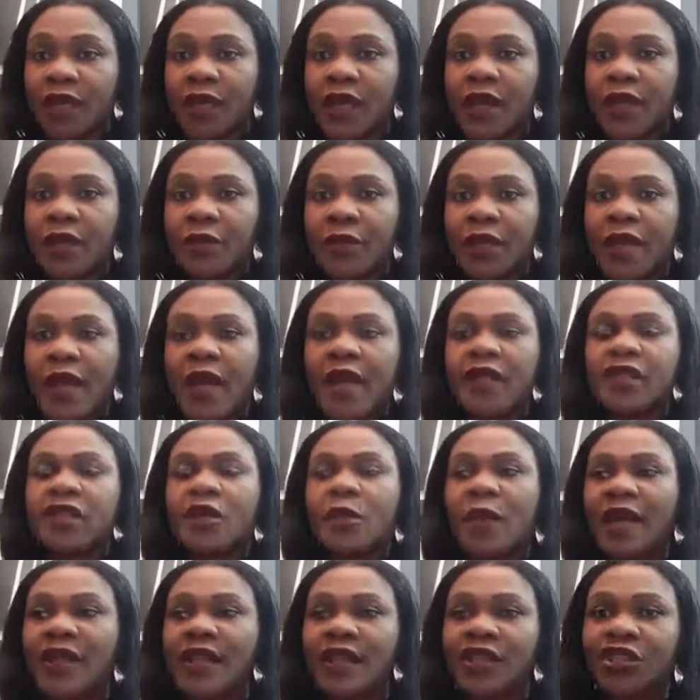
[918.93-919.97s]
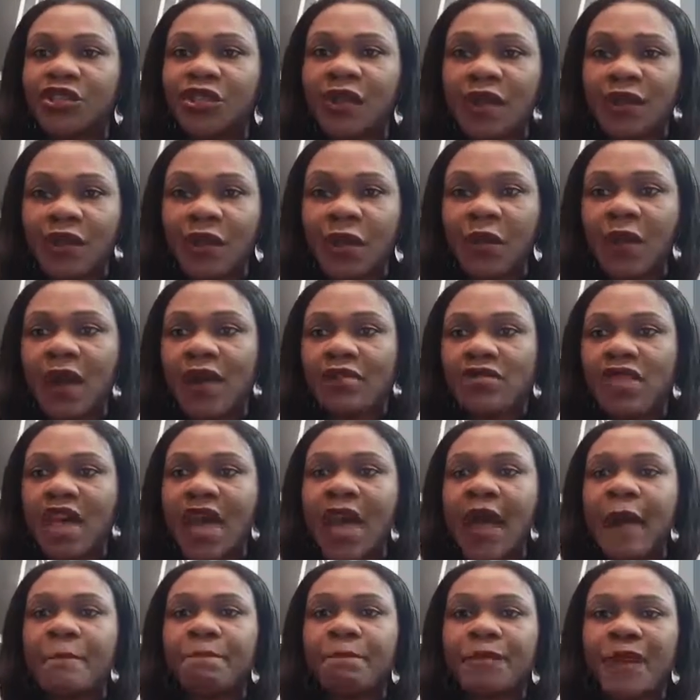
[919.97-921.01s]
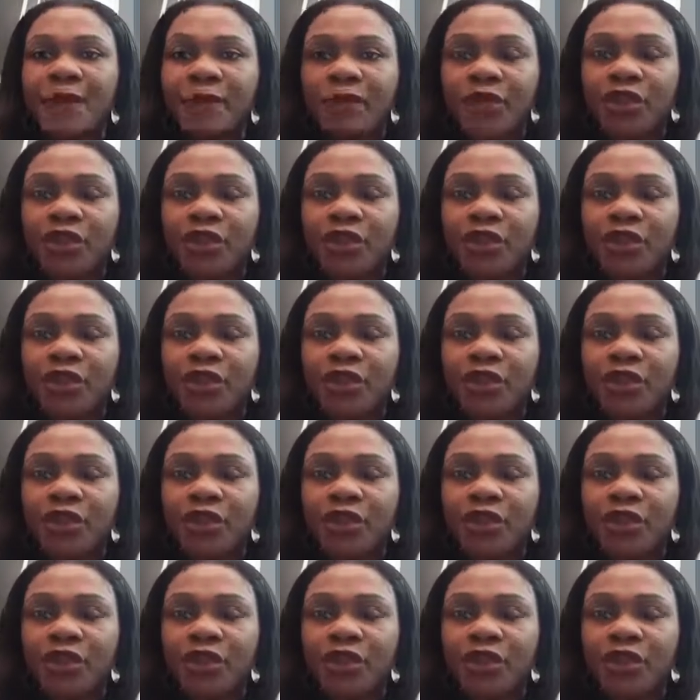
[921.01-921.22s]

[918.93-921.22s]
Okay, so when these children go out there and people